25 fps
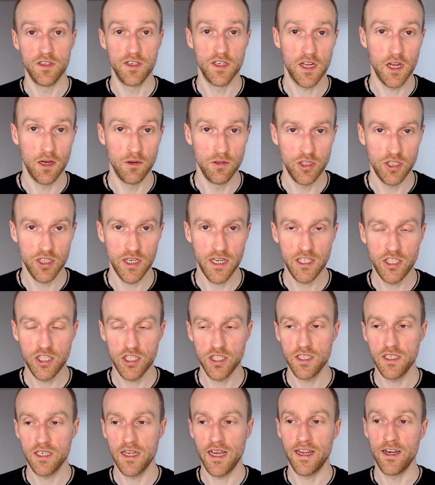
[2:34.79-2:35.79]

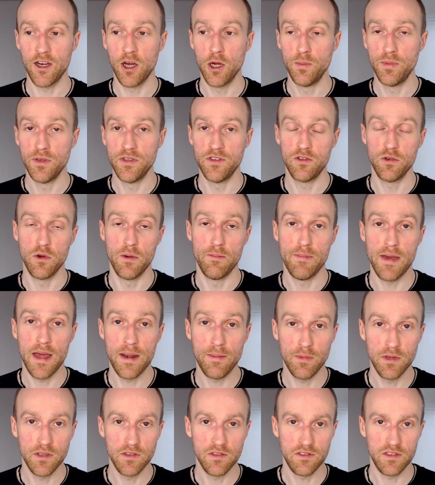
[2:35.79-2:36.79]
negotiation and open to
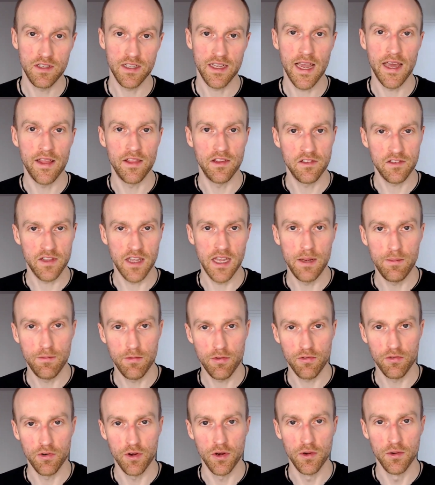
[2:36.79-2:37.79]
amendments to get the scheme
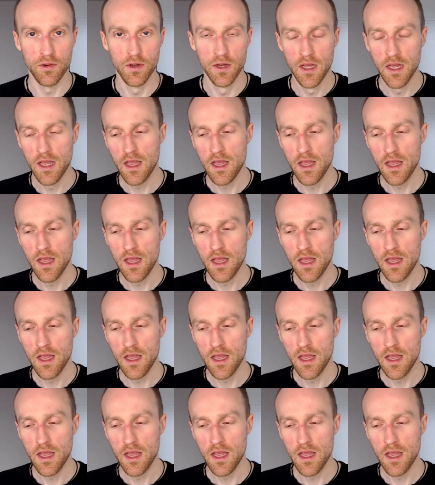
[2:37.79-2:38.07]
through.